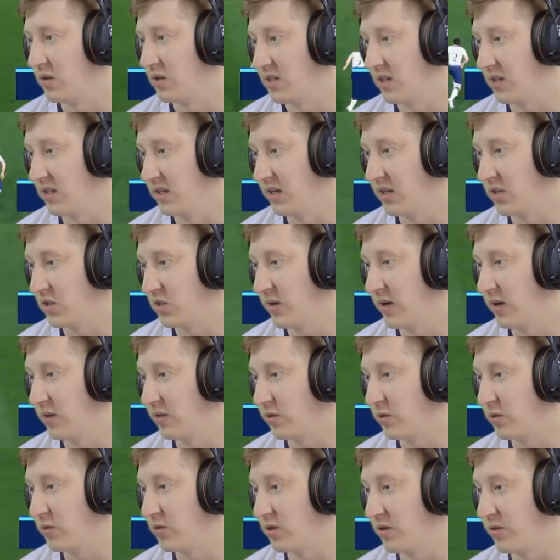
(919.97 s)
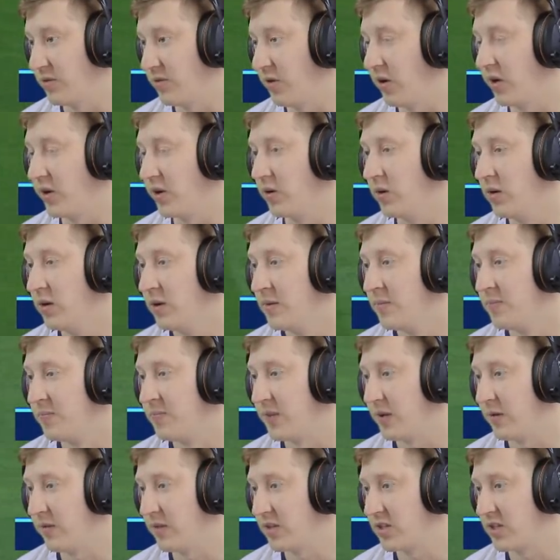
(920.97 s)
I say the next round, through to the final
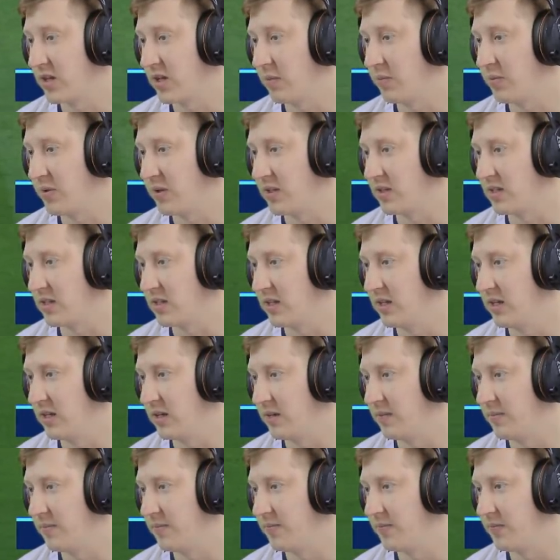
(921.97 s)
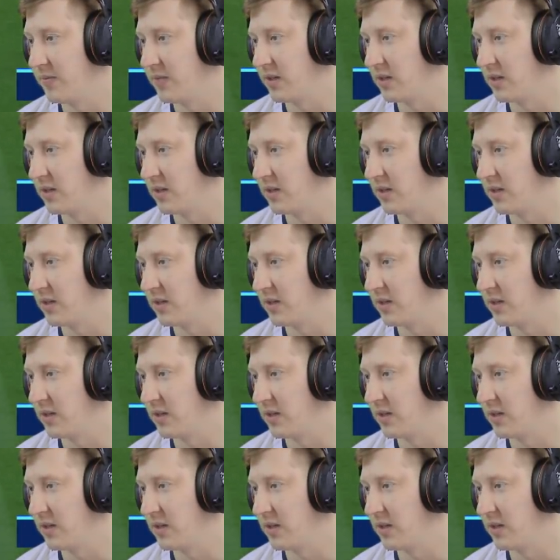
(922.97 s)
of the Champions League.